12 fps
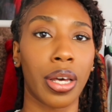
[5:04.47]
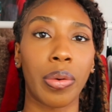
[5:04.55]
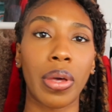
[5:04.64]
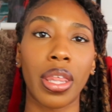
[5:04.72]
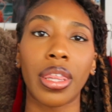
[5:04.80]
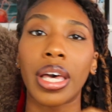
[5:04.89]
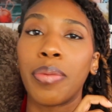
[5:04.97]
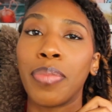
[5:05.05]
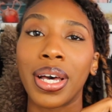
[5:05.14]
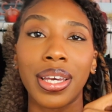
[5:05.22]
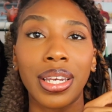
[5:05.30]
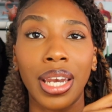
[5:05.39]
with a
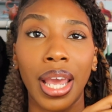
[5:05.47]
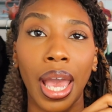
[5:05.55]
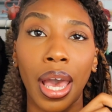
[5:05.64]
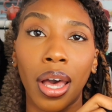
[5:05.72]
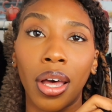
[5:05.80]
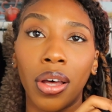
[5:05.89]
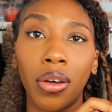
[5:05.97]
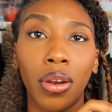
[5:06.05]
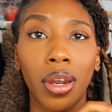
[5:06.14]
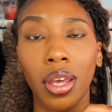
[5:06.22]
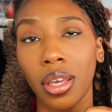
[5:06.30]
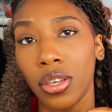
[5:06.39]
button
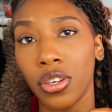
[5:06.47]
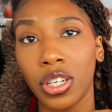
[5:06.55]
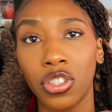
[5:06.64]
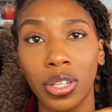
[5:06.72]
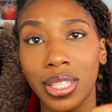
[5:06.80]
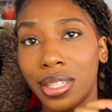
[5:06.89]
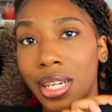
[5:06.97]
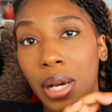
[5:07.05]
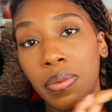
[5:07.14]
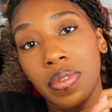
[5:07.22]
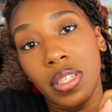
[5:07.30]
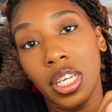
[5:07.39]
down you could dress it
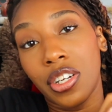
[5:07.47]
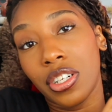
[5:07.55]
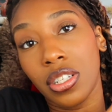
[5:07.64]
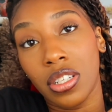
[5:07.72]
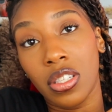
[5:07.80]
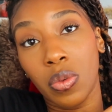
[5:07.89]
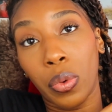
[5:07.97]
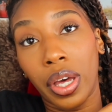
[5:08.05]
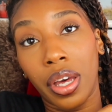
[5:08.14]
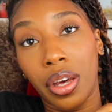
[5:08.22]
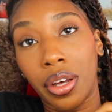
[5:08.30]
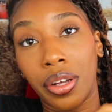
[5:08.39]
down with sneakers as
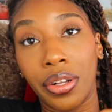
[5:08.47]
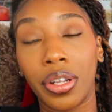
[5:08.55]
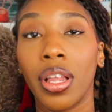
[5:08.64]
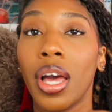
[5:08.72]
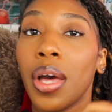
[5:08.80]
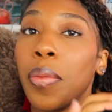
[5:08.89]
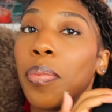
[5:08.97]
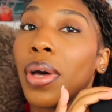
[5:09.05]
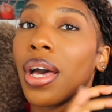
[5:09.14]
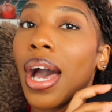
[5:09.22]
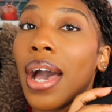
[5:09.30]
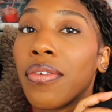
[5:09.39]
well
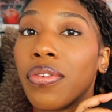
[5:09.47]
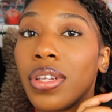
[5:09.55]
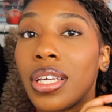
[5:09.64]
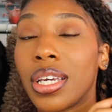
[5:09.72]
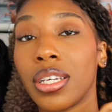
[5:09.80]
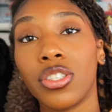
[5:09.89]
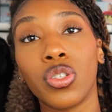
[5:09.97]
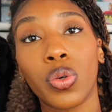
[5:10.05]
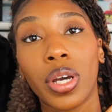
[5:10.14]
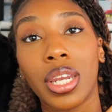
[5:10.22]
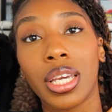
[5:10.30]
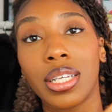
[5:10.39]
but I really
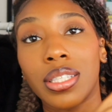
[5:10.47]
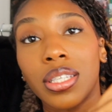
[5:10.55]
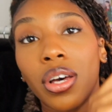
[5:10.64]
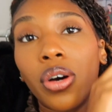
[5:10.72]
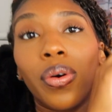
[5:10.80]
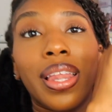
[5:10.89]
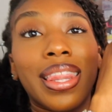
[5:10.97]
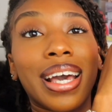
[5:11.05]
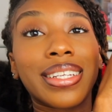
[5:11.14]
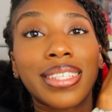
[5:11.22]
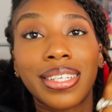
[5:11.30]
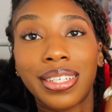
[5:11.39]
enjoyed it so
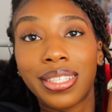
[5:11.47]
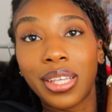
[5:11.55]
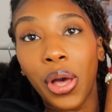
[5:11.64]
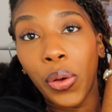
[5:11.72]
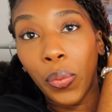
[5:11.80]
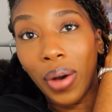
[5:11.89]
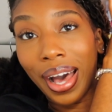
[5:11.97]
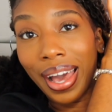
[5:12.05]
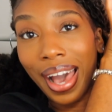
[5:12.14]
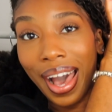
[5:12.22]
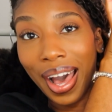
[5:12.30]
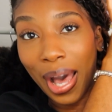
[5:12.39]
that is
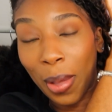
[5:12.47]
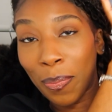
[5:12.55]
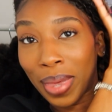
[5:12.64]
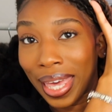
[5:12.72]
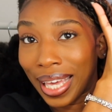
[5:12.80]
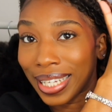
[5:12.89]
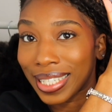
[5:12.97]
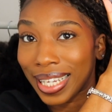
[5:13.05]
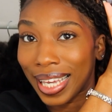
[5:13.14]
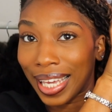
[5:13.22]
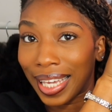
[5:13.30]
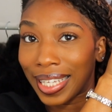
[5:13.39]
why I picked
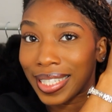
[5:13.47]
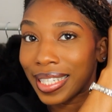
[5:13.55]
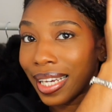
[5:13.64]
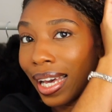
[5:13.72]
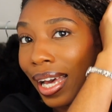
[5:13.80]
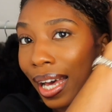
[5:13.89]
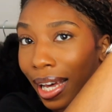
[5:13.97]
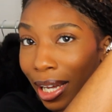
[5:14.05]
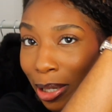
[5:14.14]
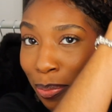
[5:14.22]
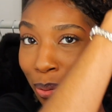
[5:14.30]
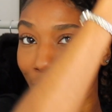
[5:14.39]
it
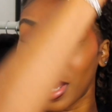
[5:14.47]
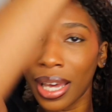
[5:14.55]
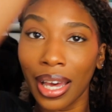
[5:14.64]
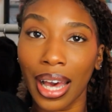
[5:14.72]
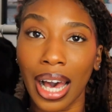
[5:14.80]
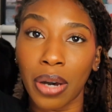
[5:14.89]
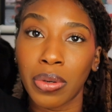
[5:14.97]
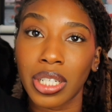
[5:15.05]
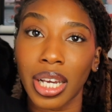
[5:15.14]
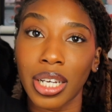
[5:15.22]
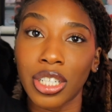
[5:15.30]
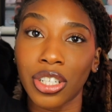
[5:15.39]
up I wish
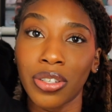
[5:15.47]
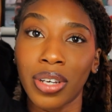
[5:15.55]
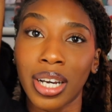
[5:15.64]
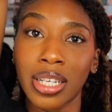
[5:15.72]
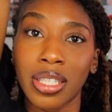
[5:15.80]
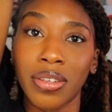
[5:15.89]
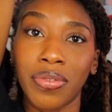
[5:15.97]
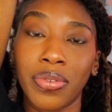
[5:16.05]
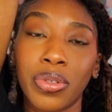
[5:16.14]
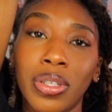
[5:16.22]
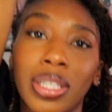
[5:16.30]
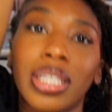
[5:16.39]
I could show you guys the
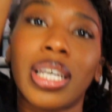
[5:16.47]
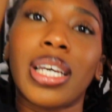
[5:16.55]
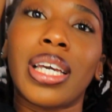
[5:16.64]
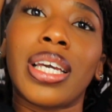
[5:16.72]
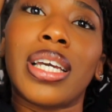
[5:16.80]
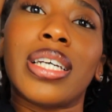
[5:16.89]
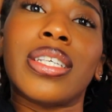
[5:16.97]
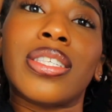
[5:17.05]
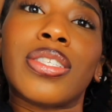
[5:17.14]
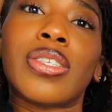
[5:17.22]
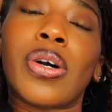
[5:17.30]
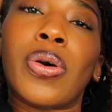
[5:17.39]
full thing
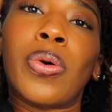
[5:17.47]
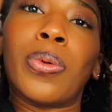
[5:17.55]
it's so